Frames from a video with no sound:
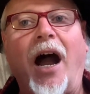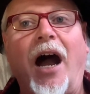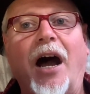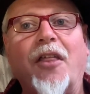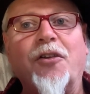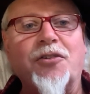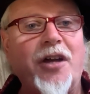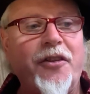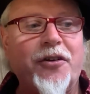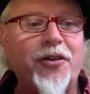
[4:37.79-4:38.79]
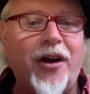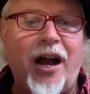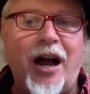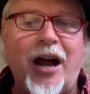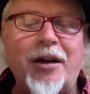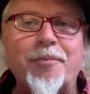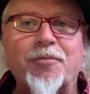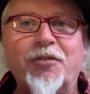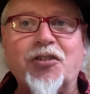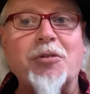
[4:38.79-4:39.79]
There's other
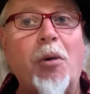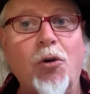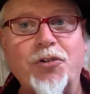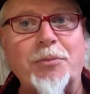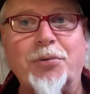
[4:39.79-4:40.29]
fish emulsion